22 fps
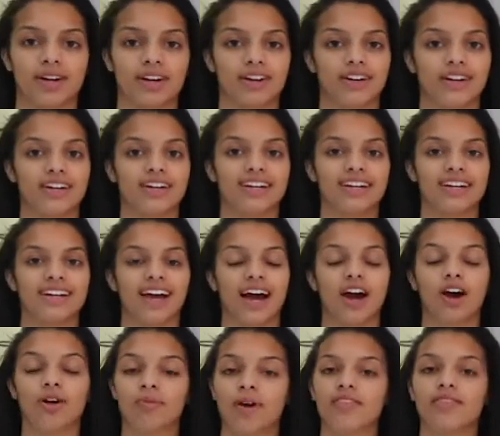Burn.
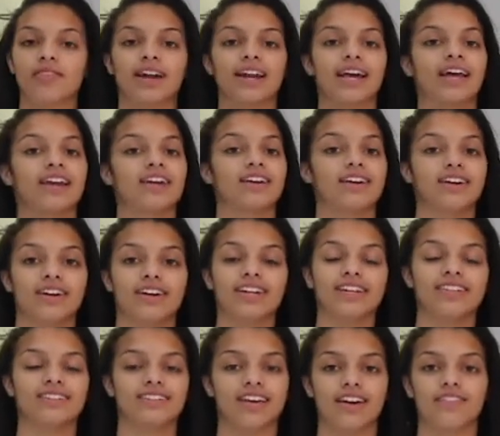I hope everybody had a
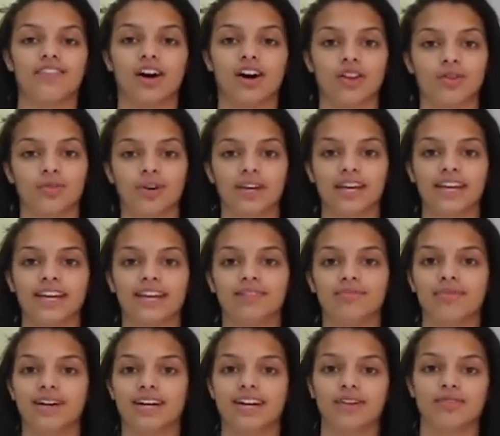good and safe
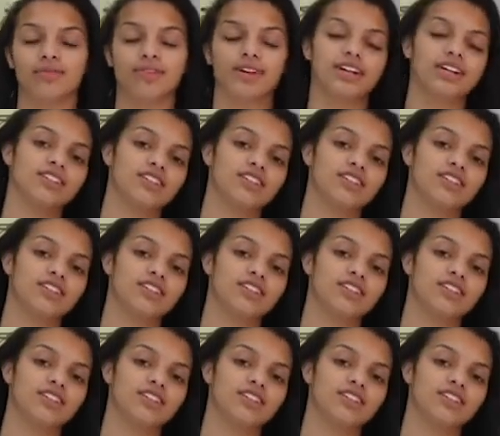Halloween, but we're